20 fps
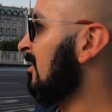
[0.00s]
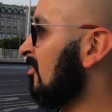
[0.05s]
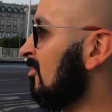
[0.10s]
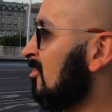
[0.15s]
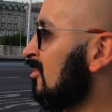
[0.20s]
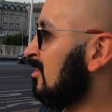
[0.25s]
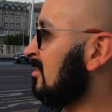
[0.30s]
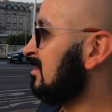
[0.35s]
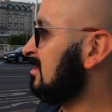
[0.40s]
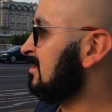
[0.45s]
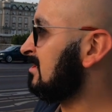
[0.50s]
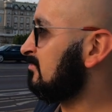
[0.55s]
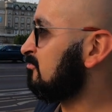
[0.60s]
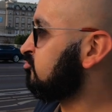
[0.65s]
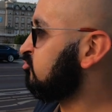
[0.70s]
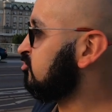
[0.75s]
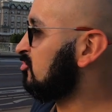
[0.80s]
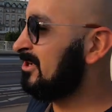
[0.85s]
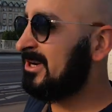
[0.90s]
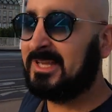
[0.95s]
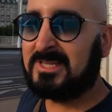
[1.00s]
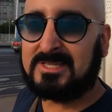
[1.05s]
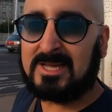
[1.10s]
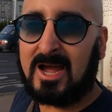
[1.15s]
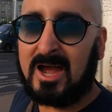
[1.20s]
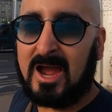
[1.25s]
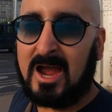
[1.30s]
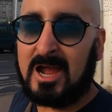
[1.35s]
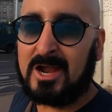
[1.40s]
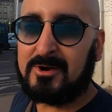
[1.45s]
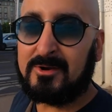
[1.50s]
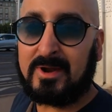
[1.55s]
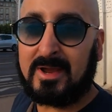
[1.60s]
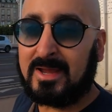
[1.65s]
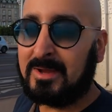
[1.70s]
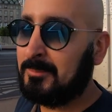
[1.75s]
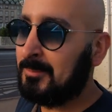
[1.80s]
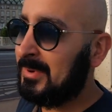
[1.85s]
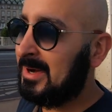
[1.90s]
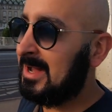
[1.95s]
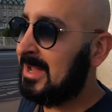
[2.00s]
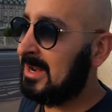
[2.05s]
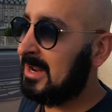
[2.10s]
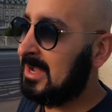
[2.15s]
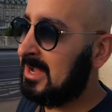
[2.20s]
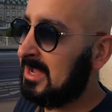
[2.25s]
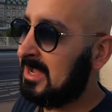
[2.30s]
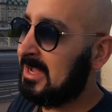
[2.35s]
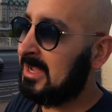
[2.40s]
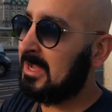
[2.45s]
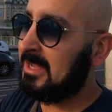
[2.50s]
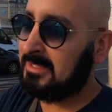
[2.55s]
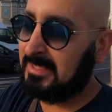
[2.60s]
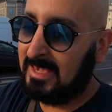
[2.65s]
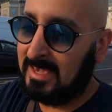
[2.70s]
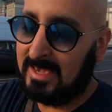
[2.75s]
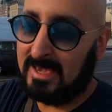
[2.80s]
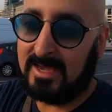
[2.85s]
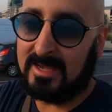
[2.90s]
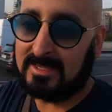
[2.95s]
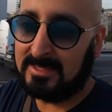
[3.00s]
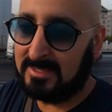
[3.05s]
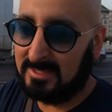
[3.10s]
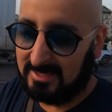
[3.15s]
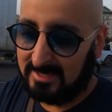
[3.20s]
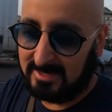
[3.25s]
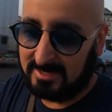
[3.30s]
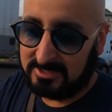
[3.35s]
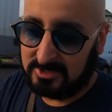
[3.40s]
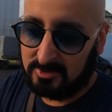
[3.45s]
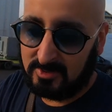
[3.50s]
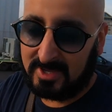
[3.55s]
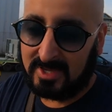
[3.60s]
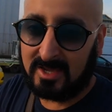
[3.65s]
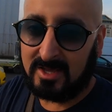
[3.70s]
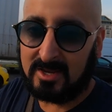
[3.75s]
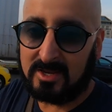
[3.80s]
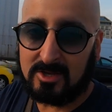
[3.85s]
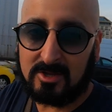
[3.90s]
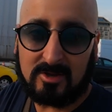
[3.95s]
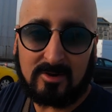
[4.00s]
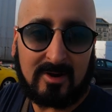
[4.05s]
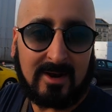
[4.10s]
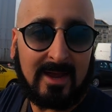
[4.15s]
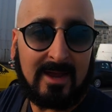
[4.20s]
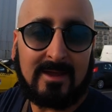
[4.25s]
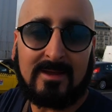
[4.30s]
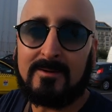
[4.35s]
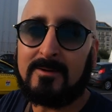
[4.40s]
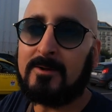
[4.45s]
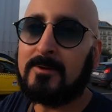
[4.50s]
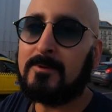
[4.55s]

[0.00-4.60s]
looks pretty tiring but uh, yeah you gotta do what you gotta do right